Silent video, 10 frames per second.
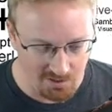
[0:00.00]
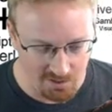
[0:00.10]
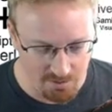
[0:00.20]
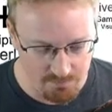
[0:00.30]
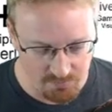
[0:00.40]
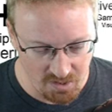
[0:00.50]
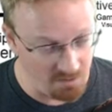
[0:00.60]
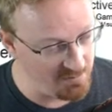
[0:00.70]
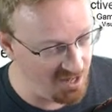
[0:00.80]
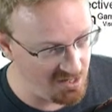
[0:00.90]

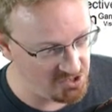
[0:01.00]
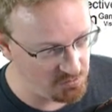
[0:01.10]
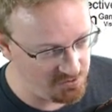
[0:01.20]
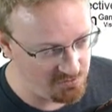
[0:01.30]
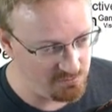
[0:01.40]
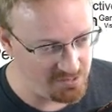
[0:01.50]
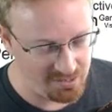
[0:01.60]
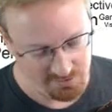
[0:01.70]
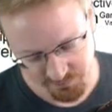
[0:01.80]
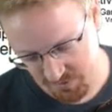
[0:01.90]
I'll be honest with you,
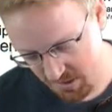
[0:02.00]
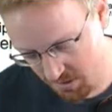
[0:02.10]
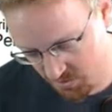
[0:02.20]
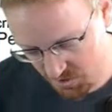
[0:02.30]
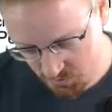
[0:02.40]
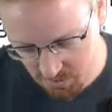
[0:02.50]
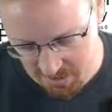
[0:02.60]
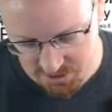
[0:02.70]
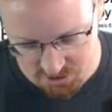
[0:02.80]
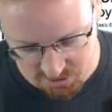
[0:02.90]
like the videos where I just